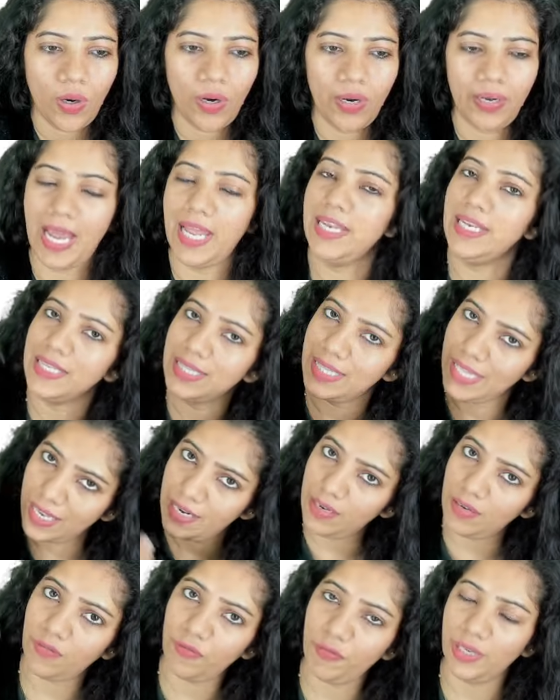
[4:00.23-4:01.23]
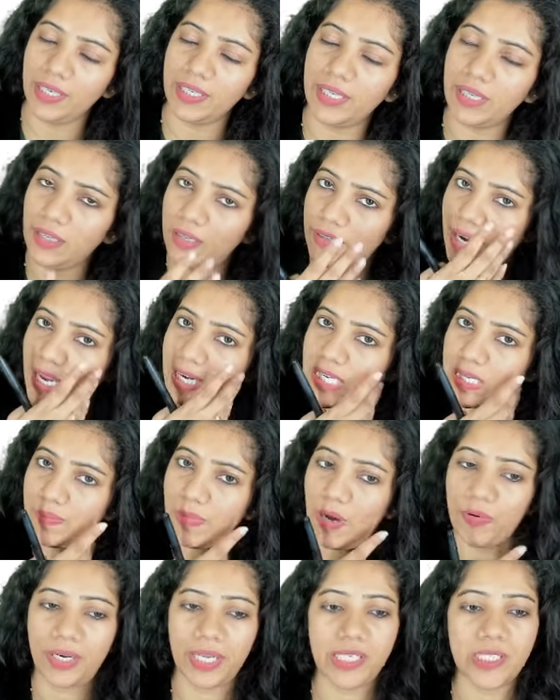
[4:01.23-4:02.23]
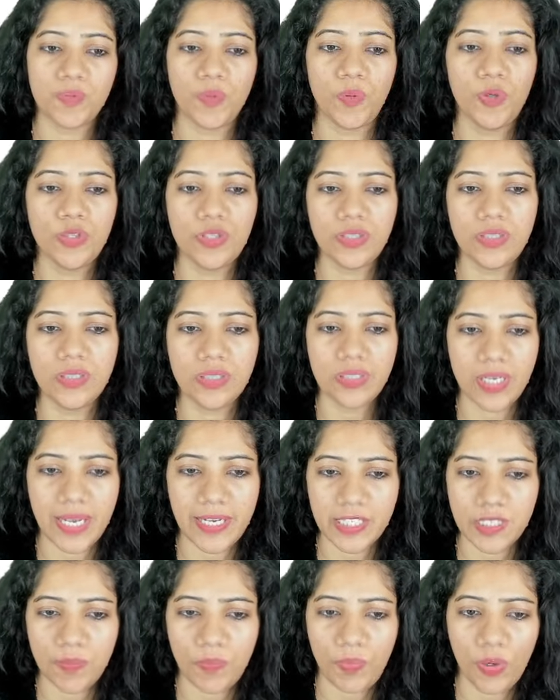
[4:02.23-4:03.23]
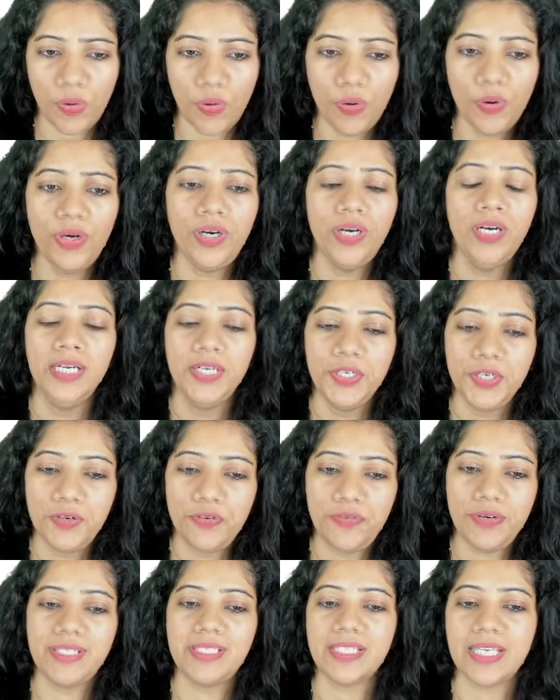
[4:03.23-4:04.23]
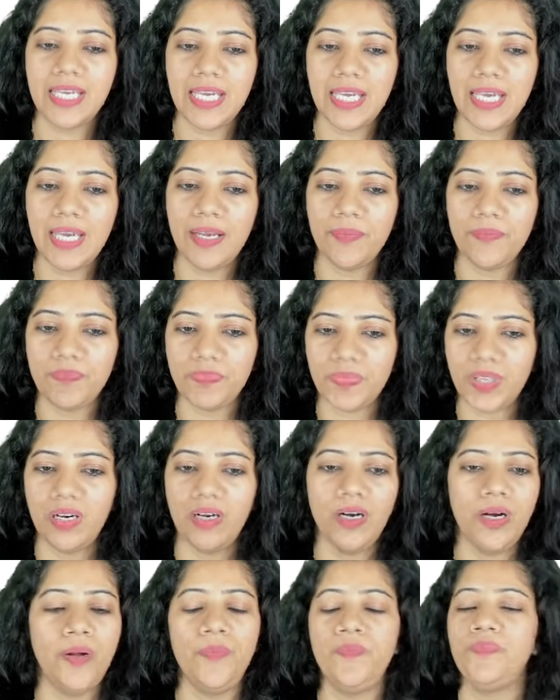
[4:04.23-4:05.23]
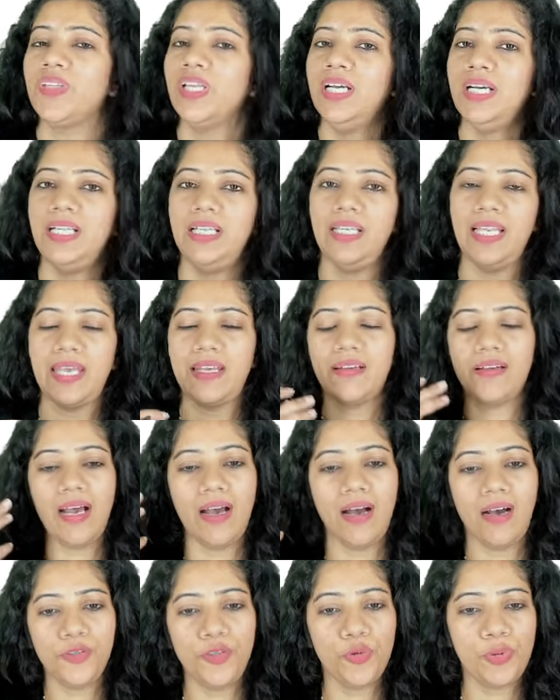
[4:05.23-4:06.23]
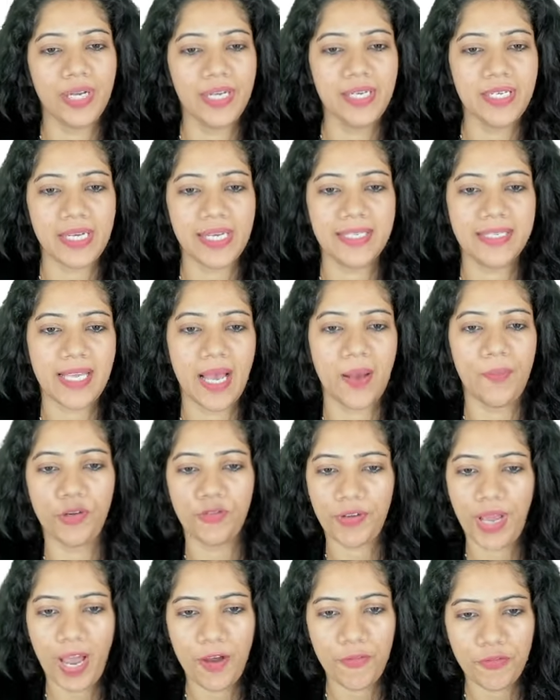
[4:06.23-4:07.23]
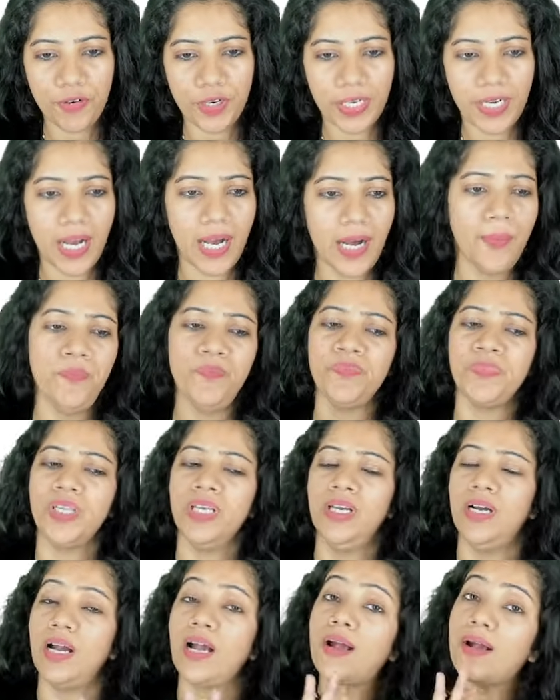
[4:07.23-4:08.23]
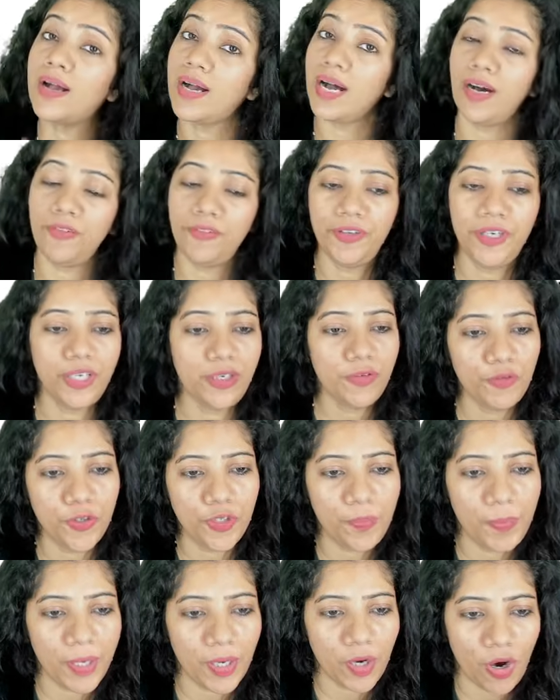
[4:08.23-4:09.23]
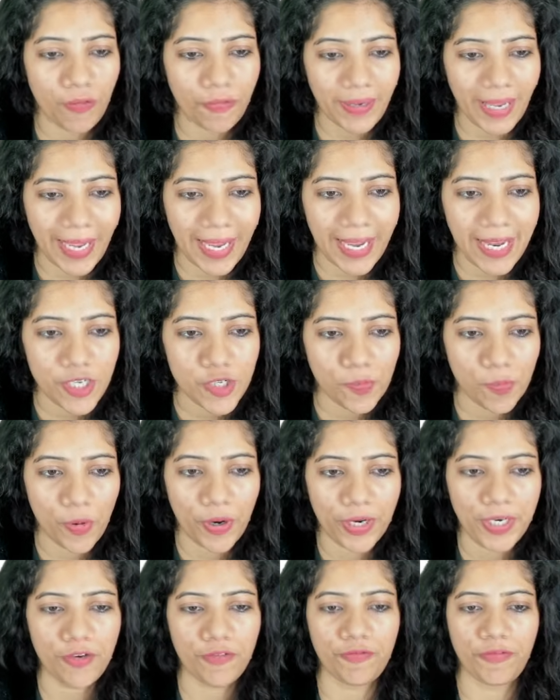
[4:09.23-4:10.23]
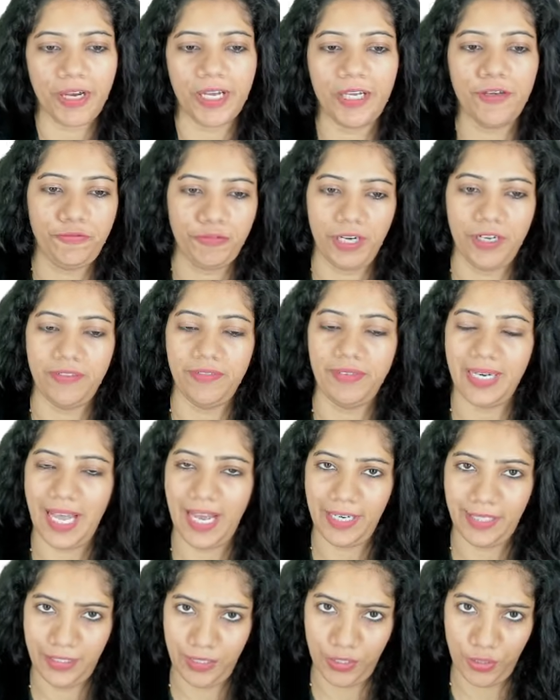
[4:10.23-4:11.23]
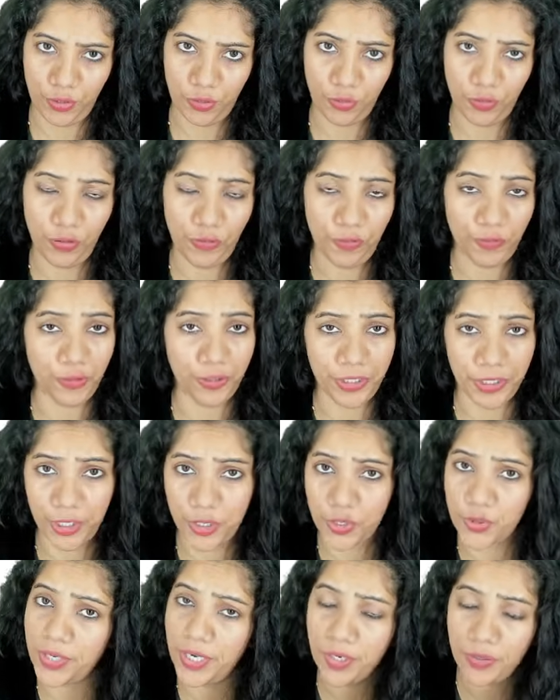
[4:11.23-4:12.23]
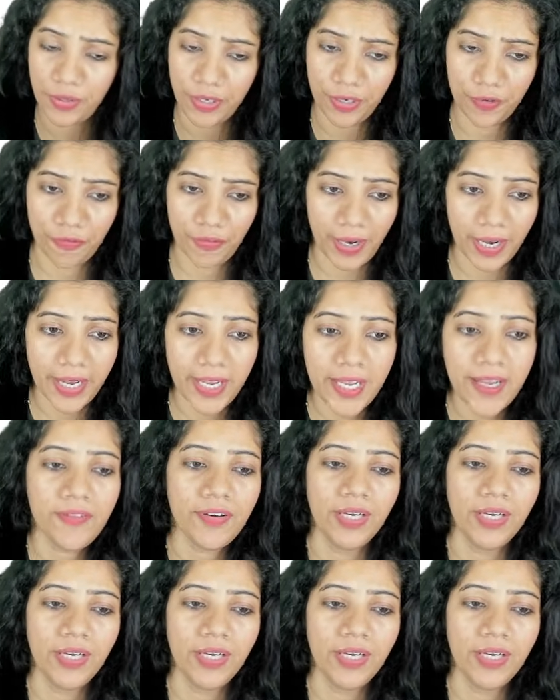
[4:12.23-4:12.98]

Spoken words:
and then we'll write about exporters, explore, risky, you can take example of Africa. Cover would be of 8.55 lakh crore for year 2025.